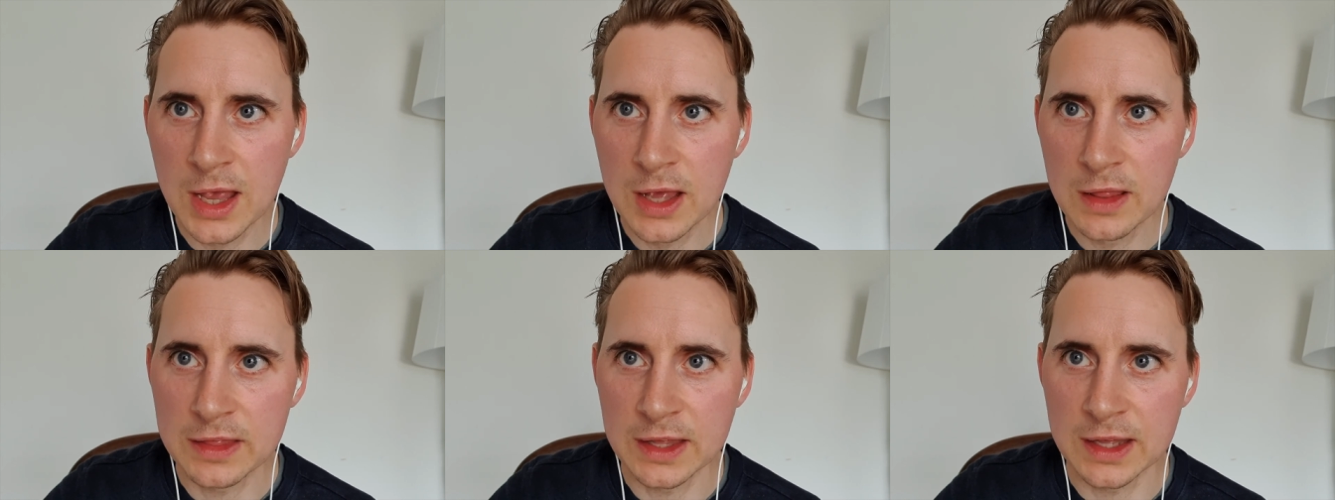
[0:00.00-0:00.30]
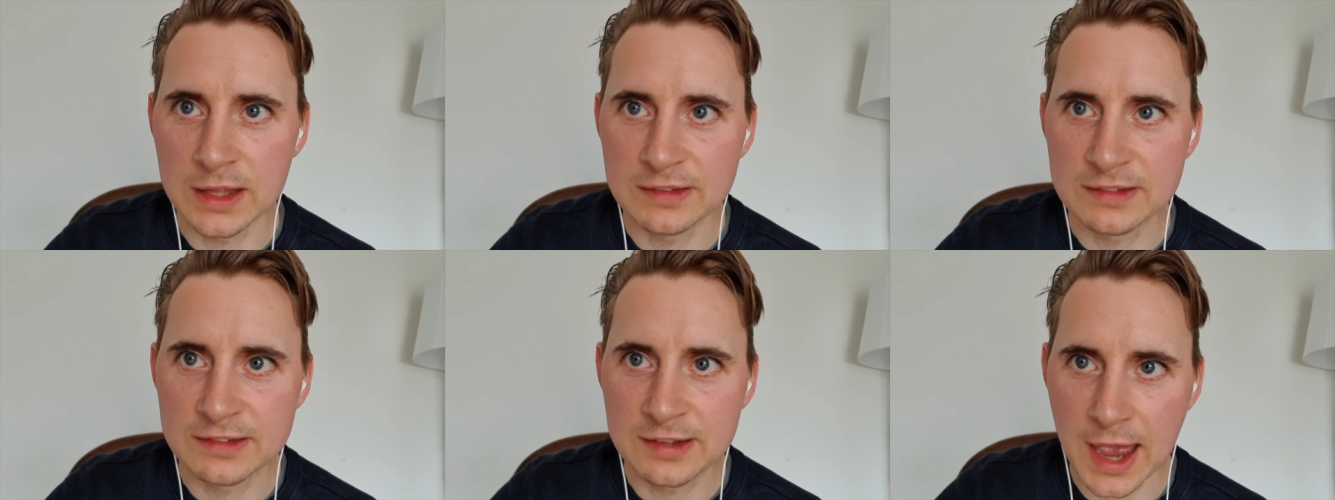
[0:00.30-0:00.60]
The
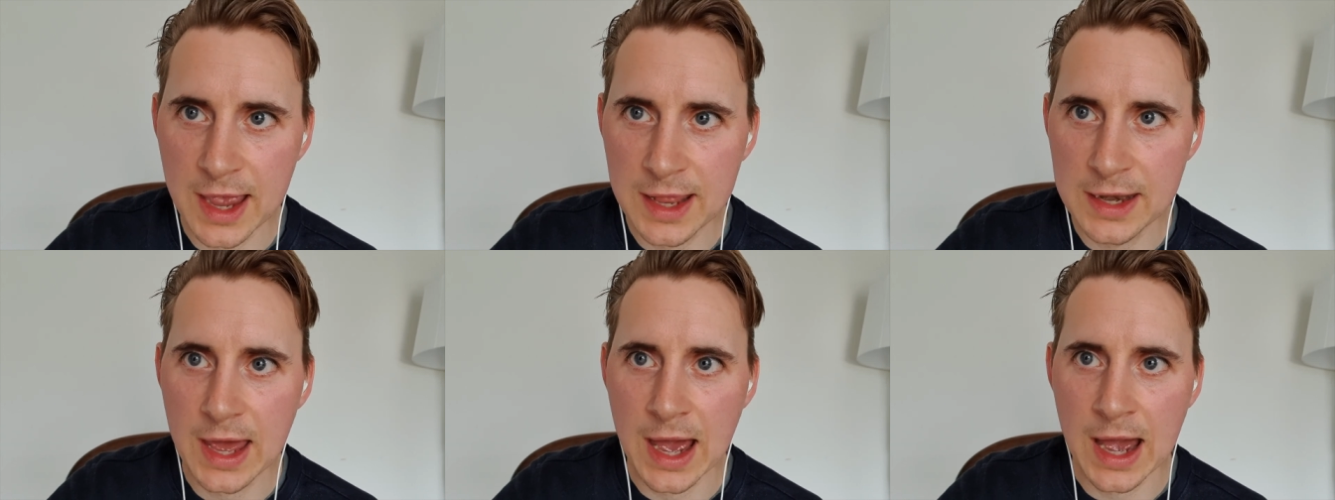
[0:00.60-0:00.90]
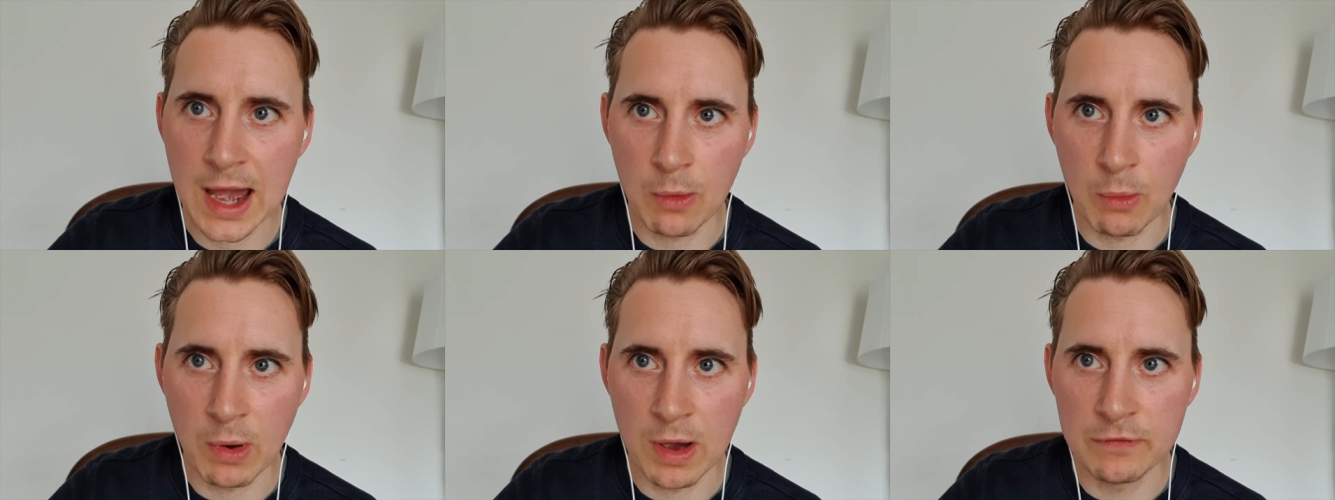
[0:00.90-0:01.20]
intent,
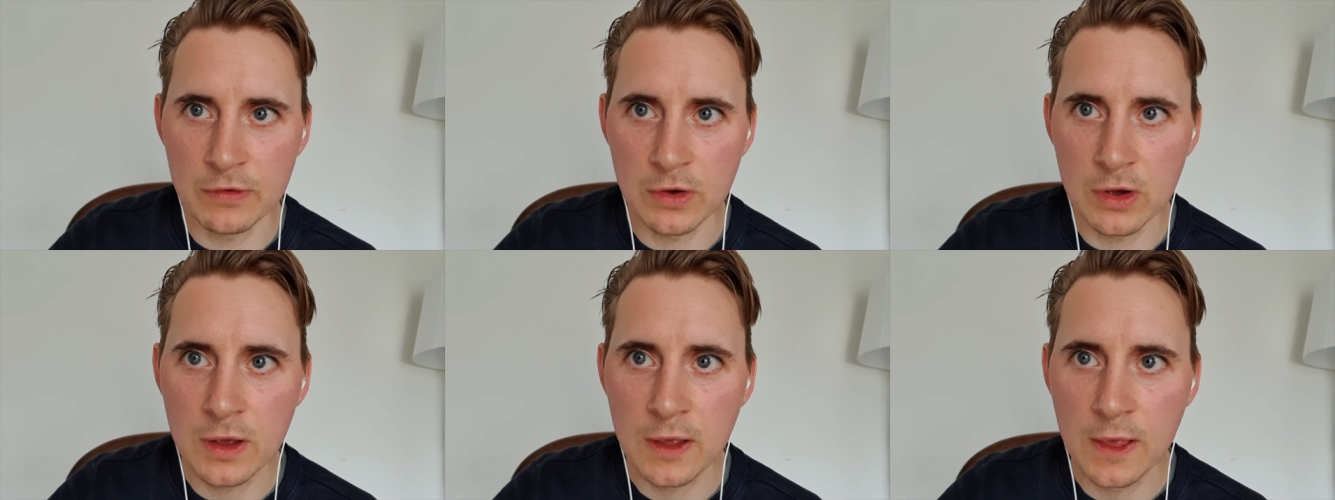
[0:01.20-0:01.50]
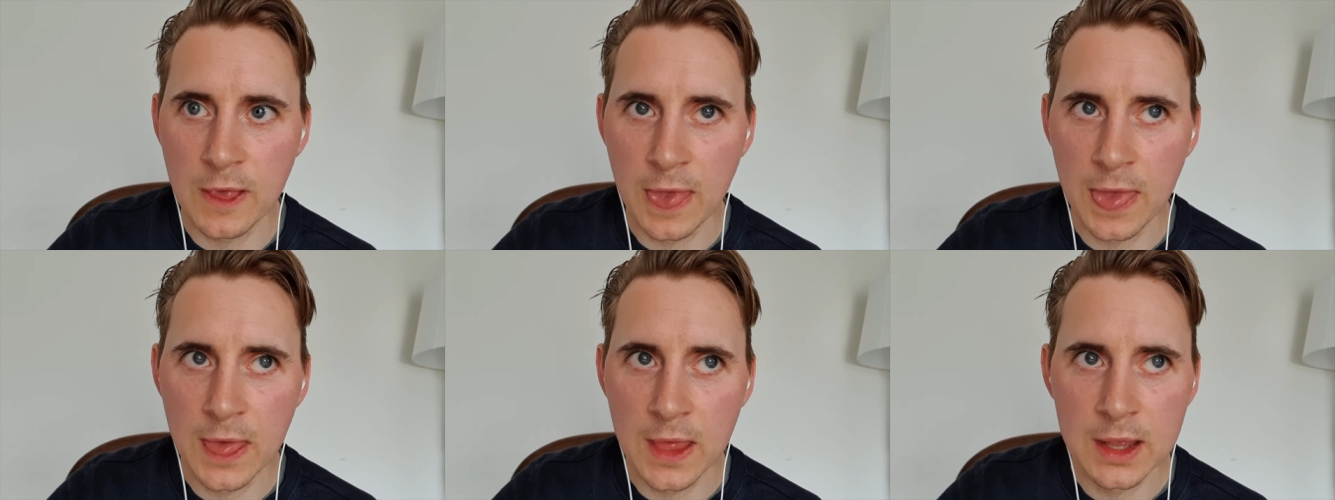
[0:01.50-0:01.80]
however,
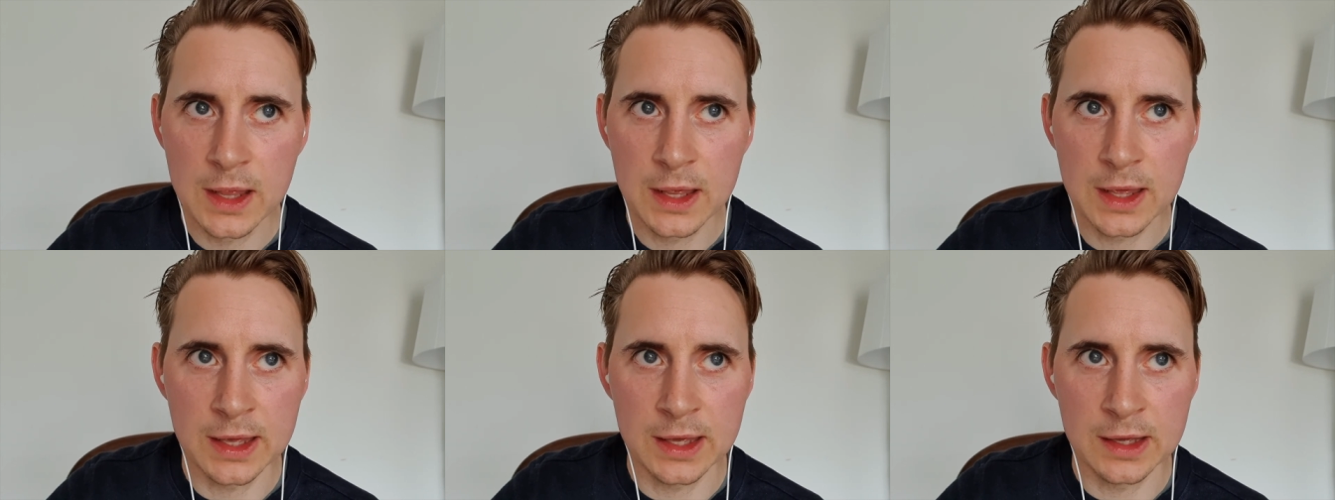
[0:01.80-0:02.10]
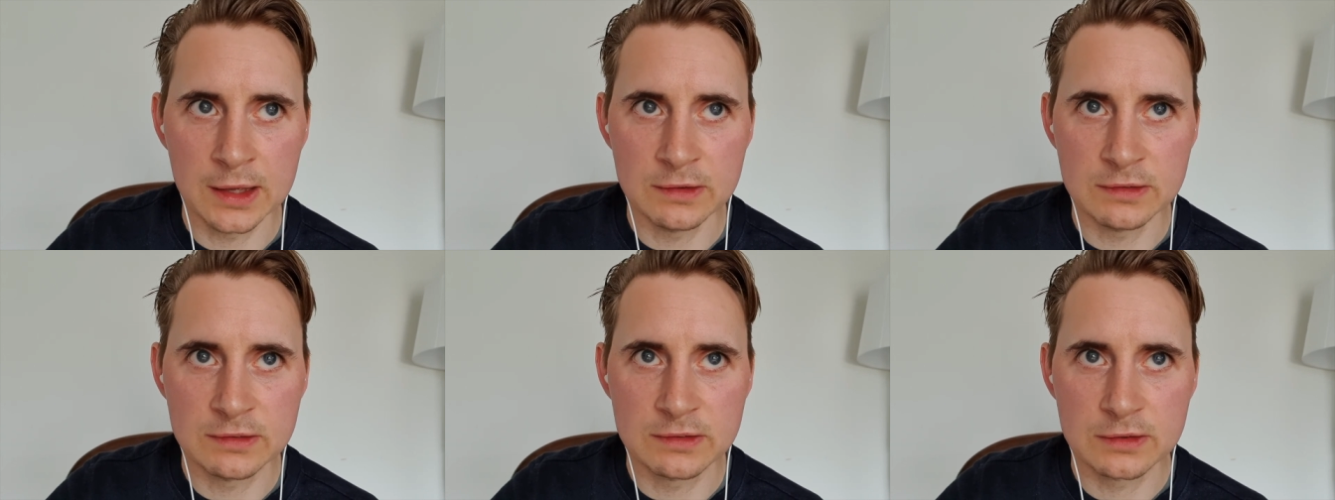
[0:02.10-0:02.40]

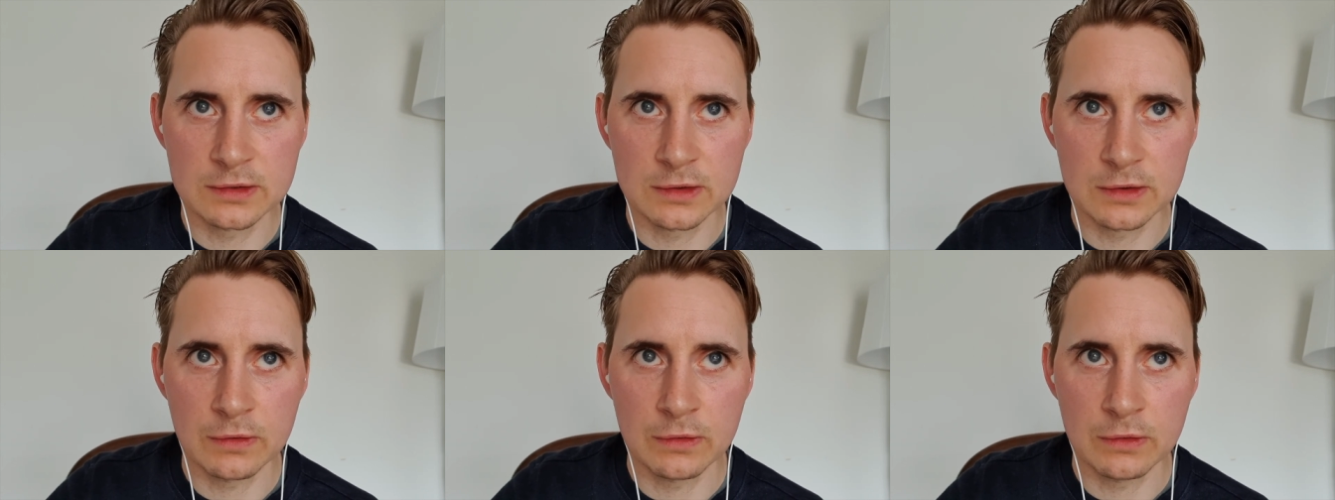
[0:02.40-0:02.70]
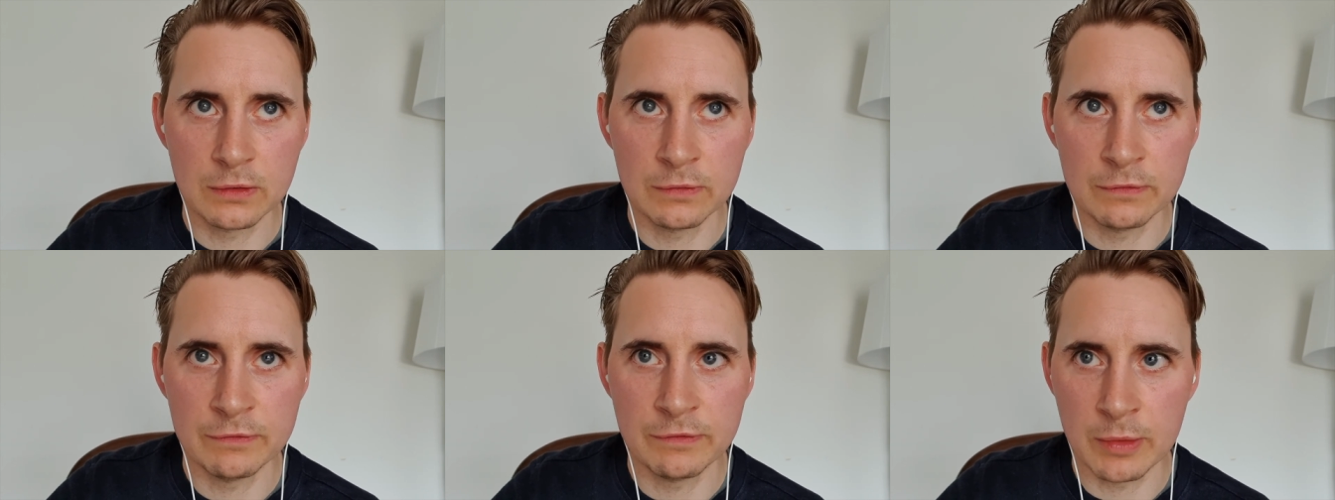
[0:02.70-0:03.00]
is
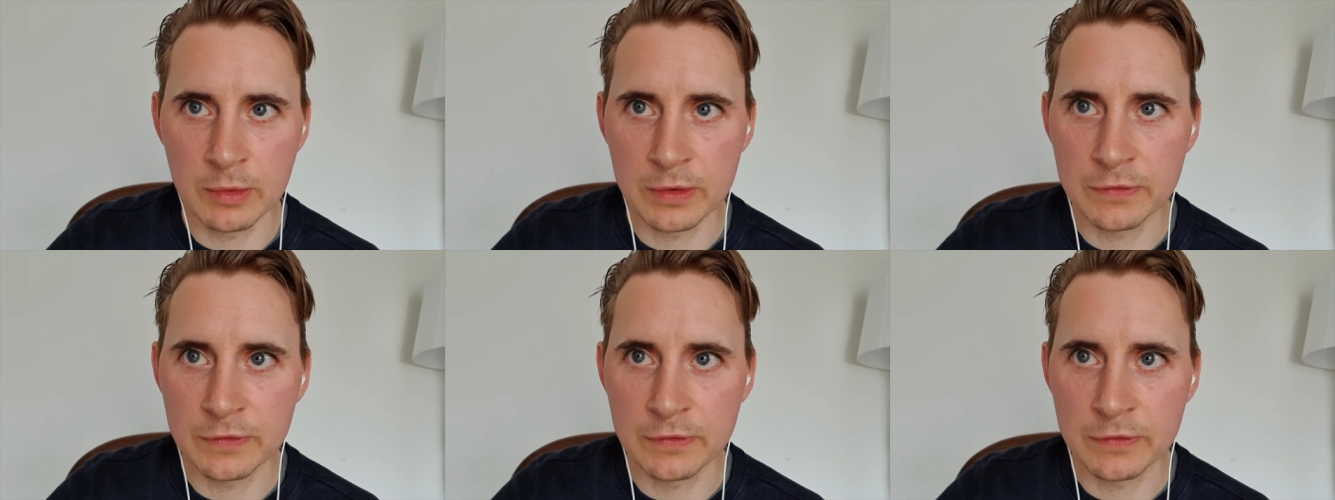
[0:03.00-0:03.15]
very